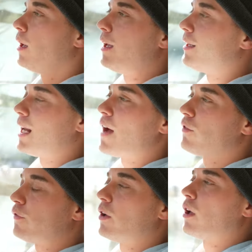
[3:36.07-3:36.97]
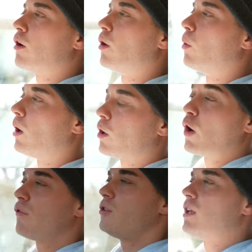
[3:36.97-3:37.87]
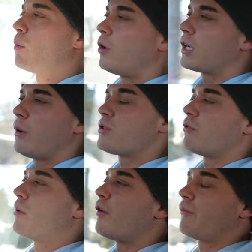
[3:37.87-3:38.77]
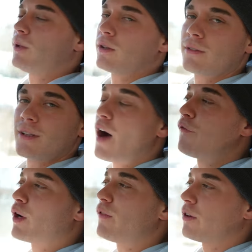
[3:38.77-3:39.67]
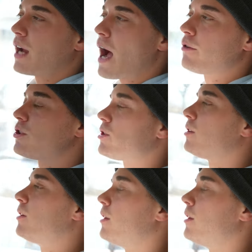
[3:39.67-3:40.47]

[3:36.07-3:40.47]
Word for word: you didn't have to fucking go to work. Or if you did work, it was remote from your comfort of your couch.